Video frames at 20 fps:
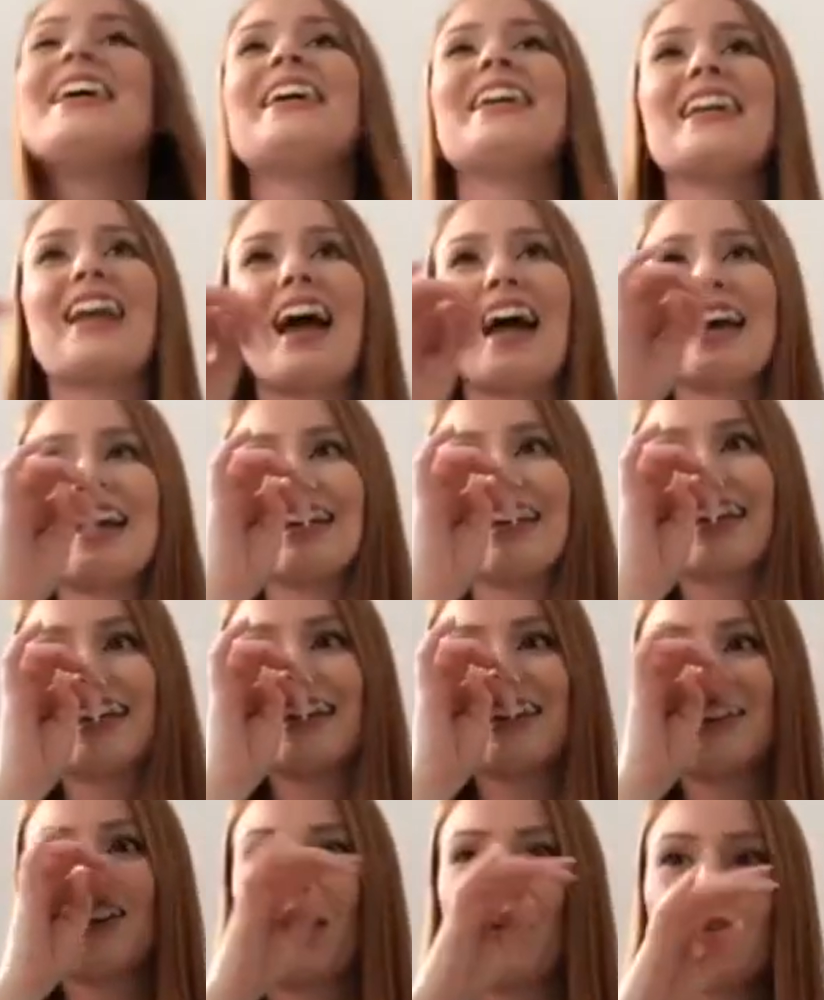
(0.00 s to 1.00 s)
Like,
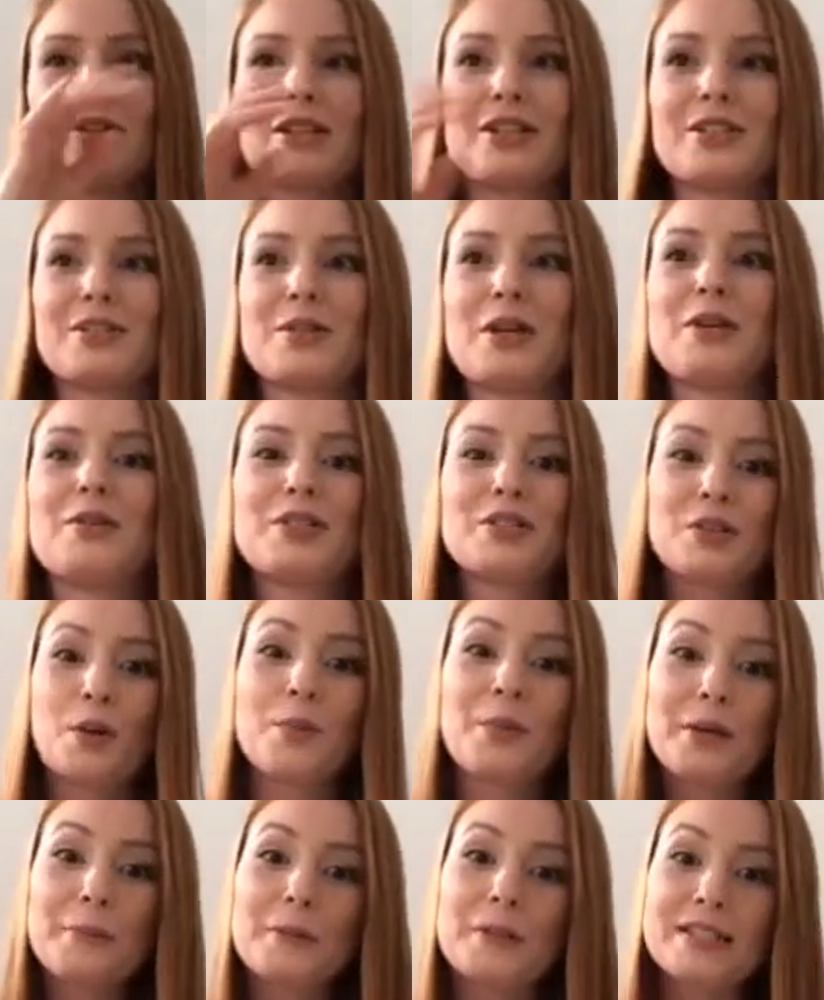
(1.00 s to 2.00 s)
you know, because
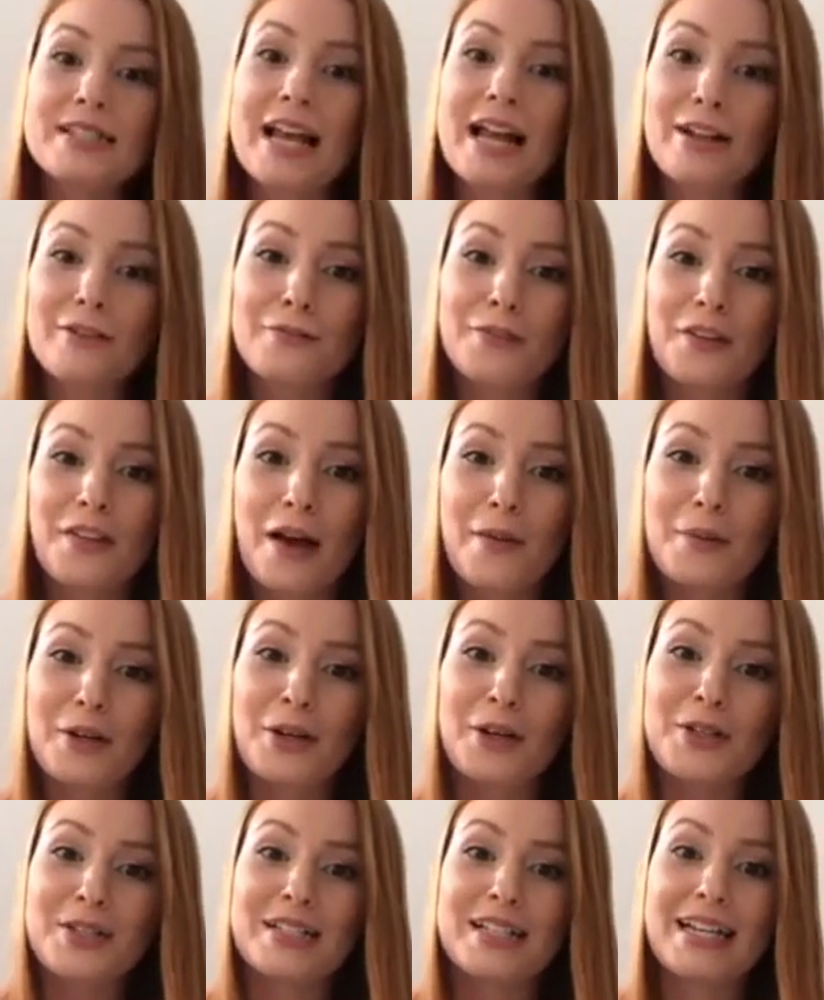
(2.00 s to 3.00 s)
some people settle for that
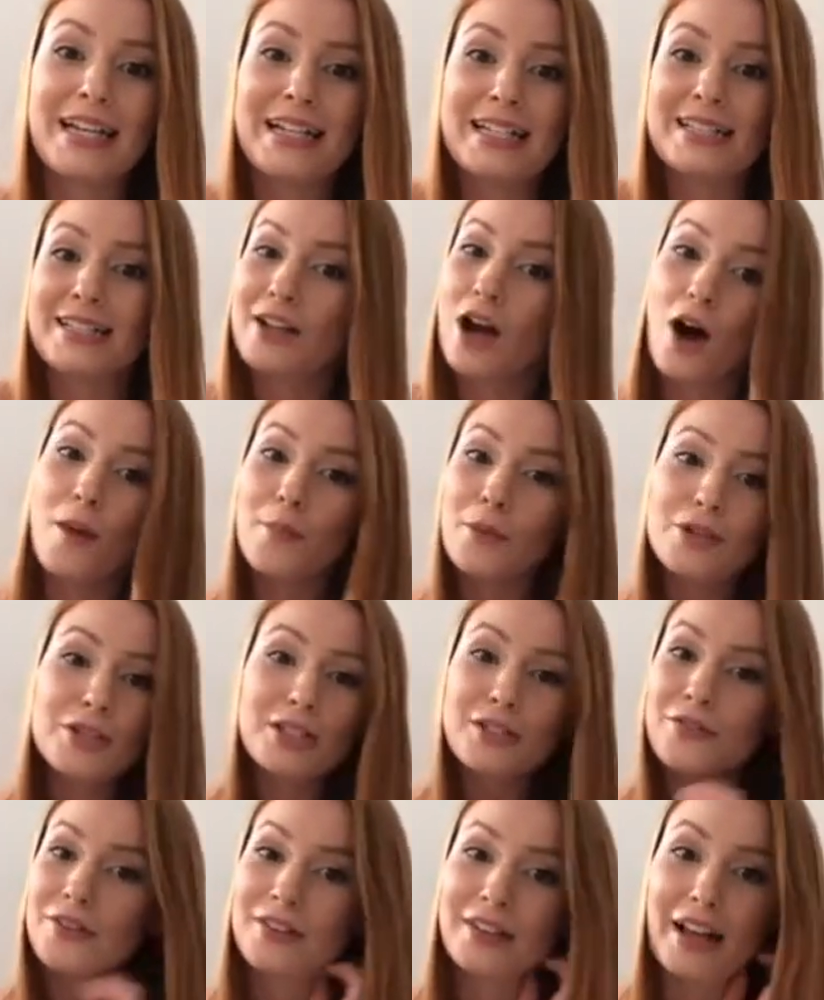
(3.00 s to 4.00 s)
because it's not a
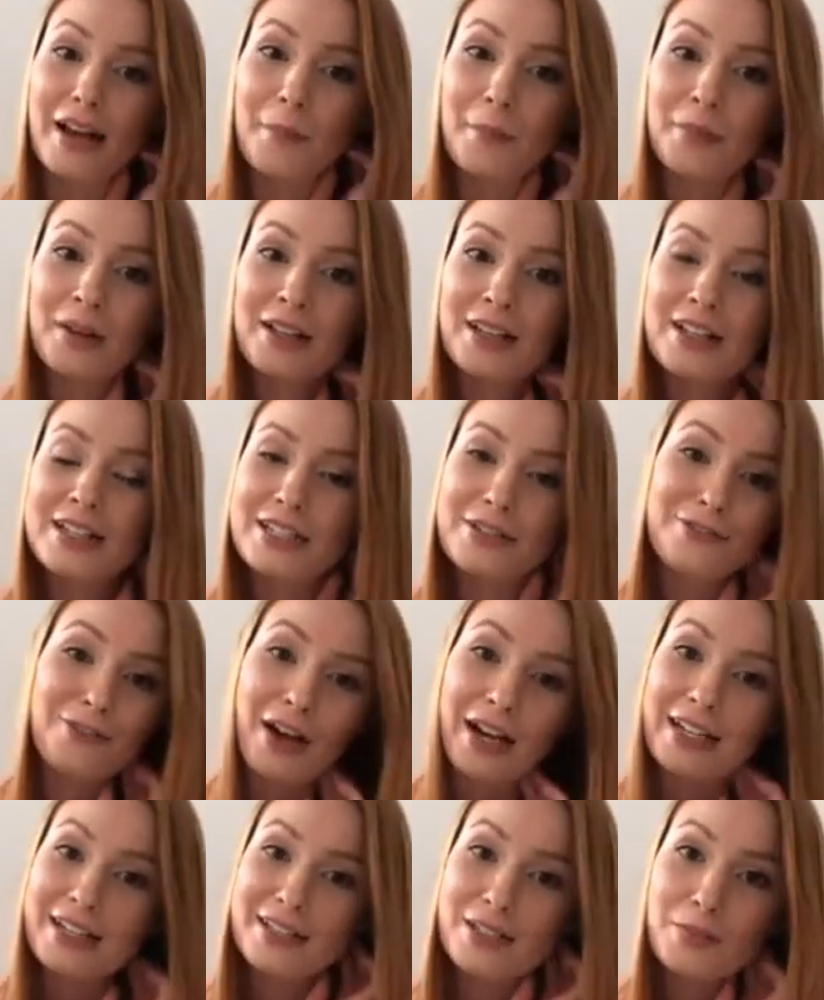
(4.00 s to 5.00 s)
must for them to
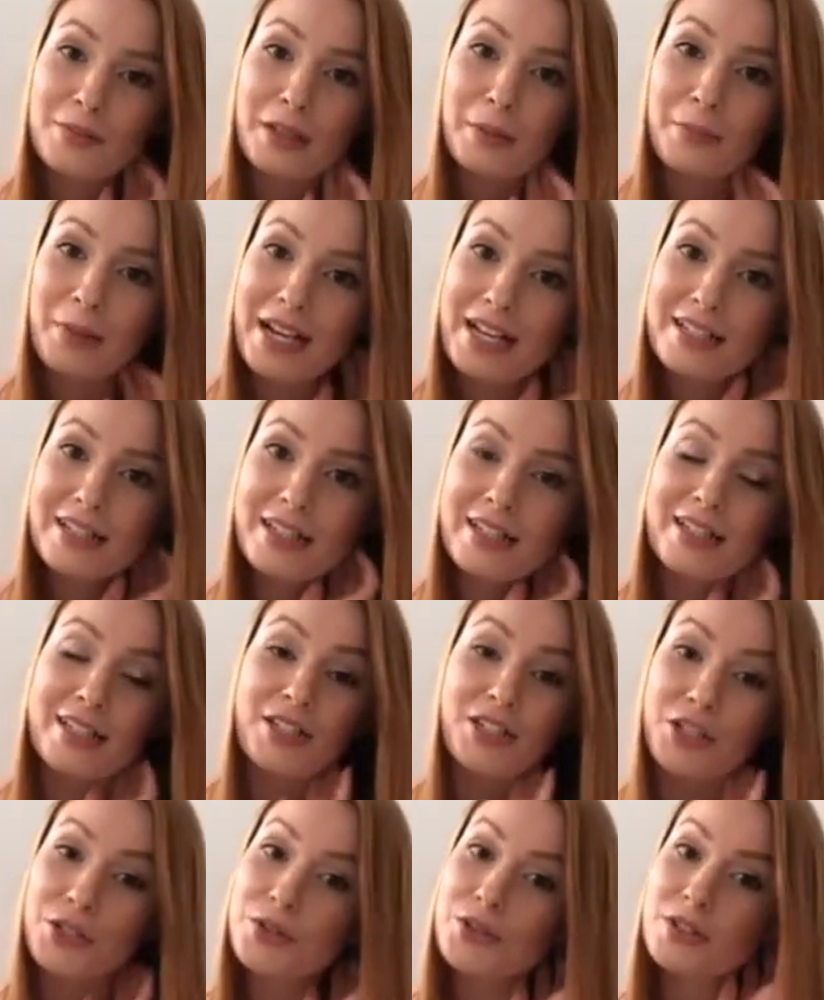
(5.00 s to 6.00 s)
find something better, to
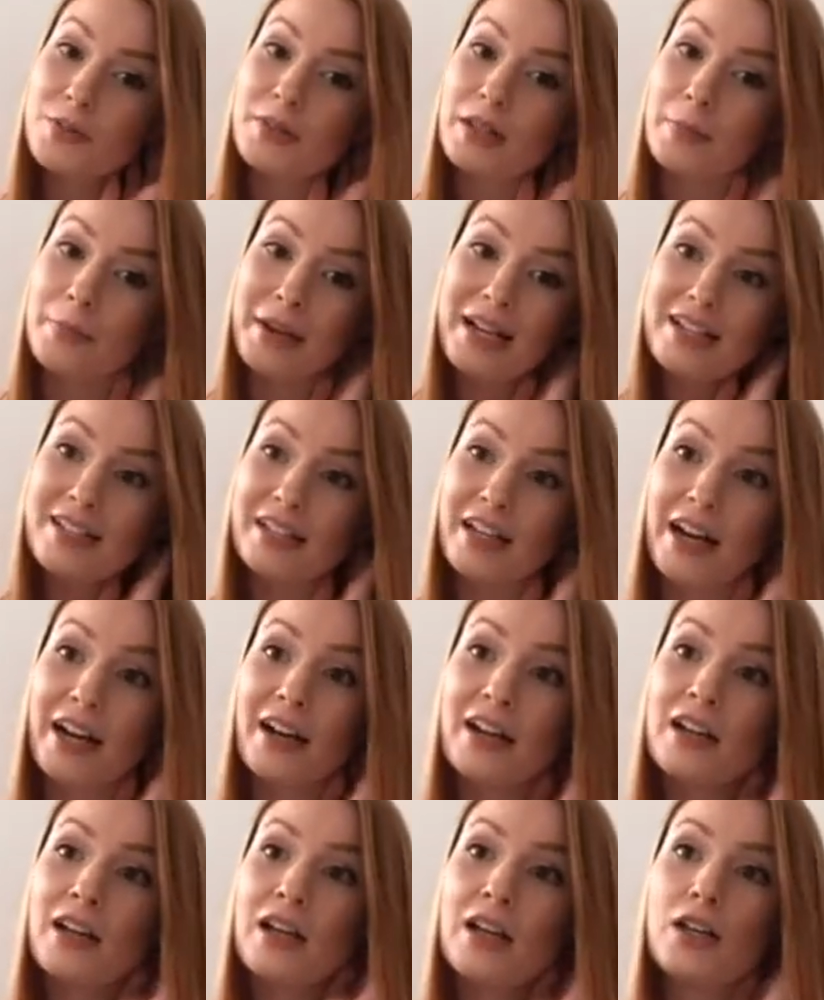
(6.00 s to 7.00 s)
do something
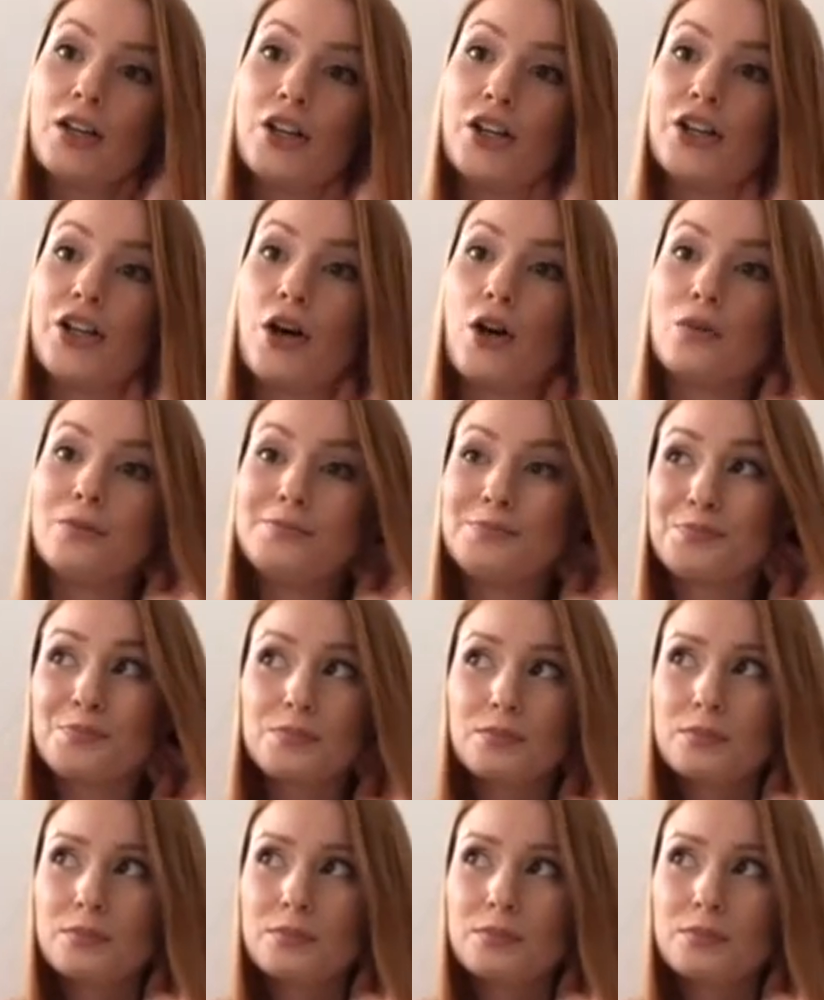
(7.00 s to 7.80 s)
better, you know.